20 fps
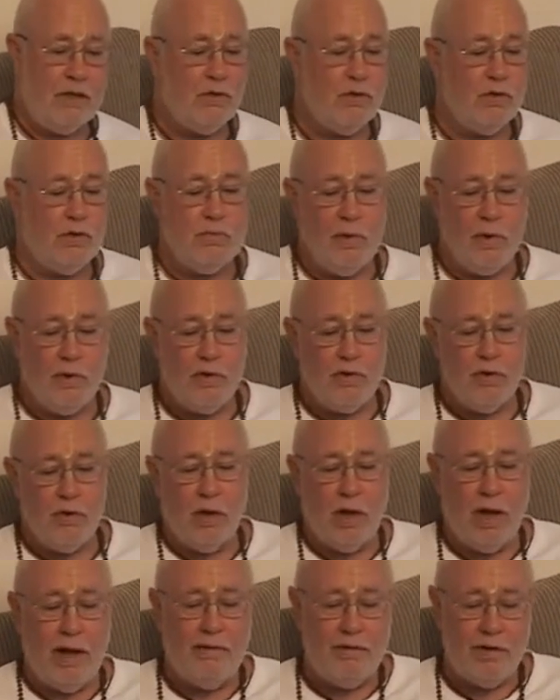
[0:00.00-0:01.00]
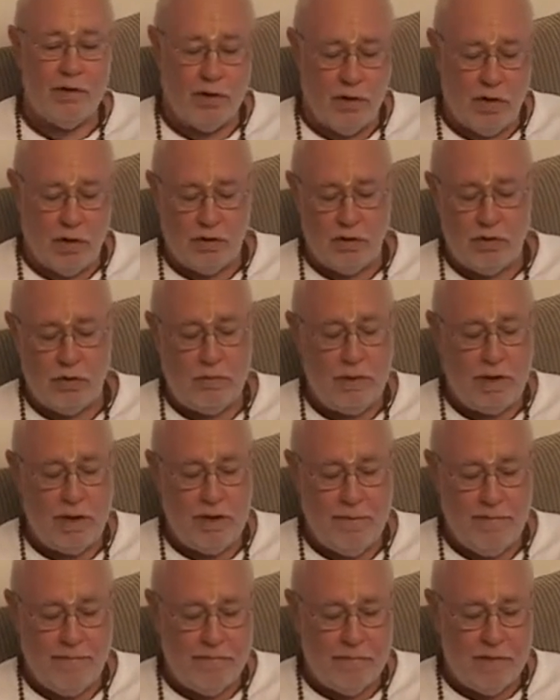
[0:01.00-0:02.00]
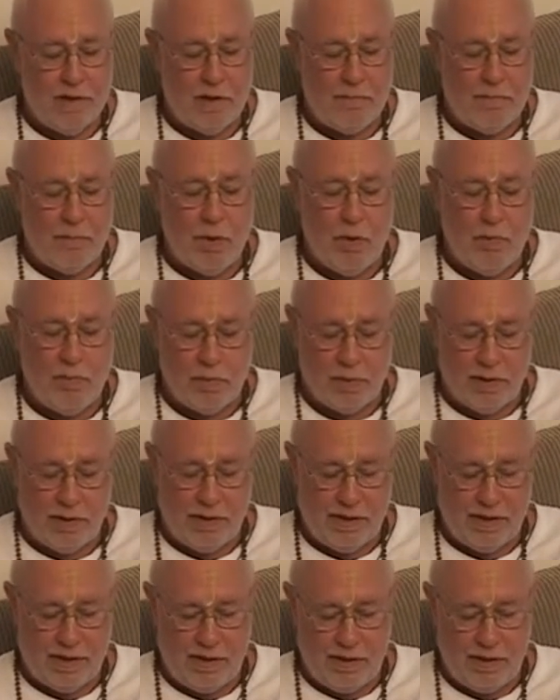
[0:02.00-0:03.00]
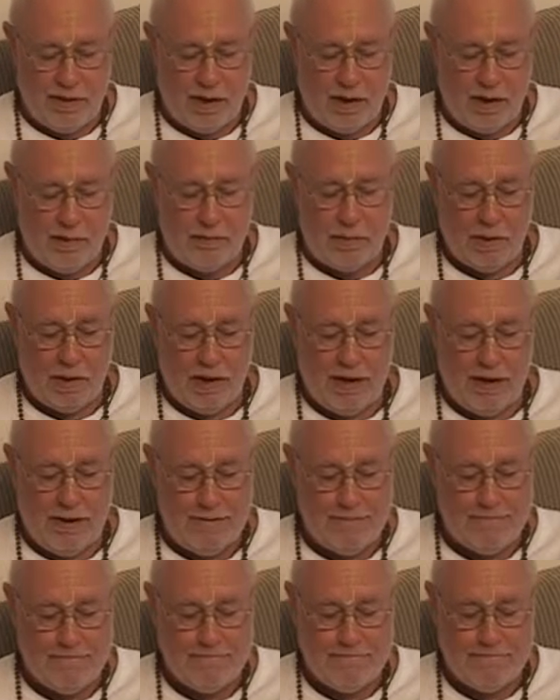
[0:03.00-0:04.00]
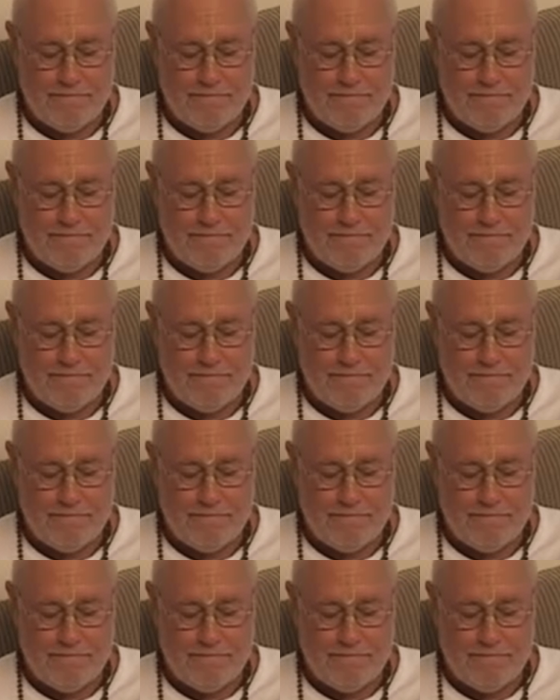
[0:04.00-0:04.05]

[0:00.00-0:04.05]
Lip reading: So spiritual life should also be appropriately complicated.